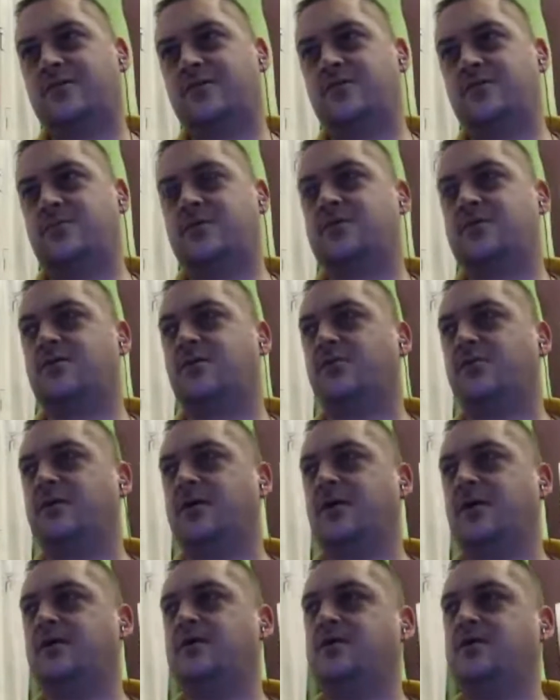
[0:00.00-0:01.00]
there and you're not
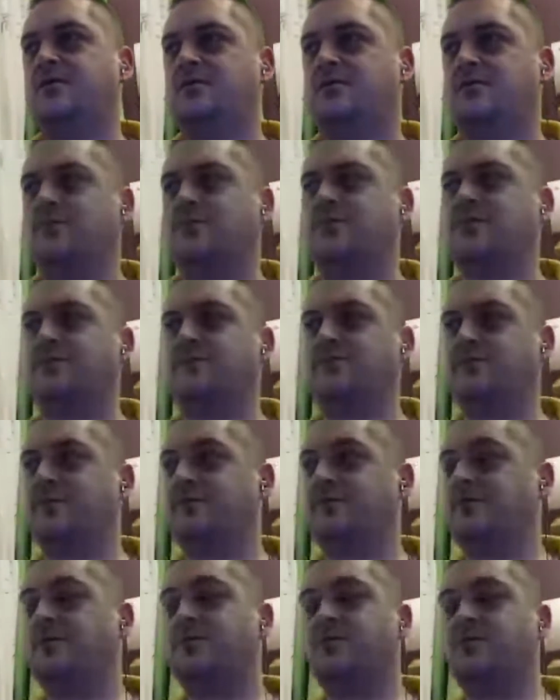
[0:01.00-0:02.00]
looking for it, you're not going
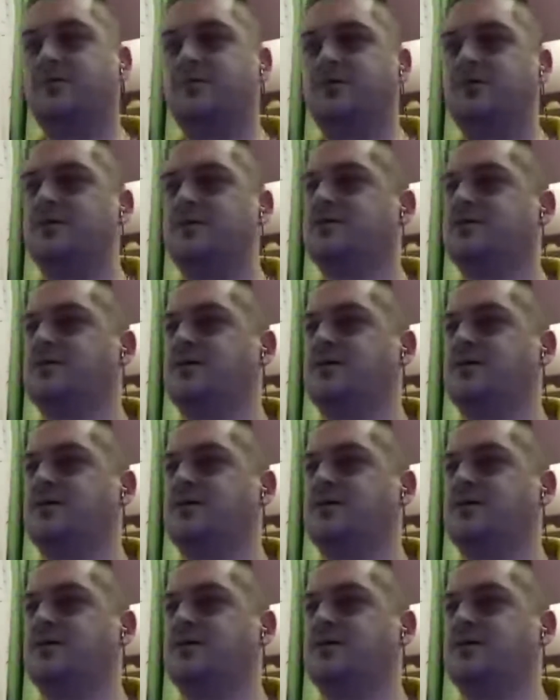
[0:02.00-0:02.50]
to see it.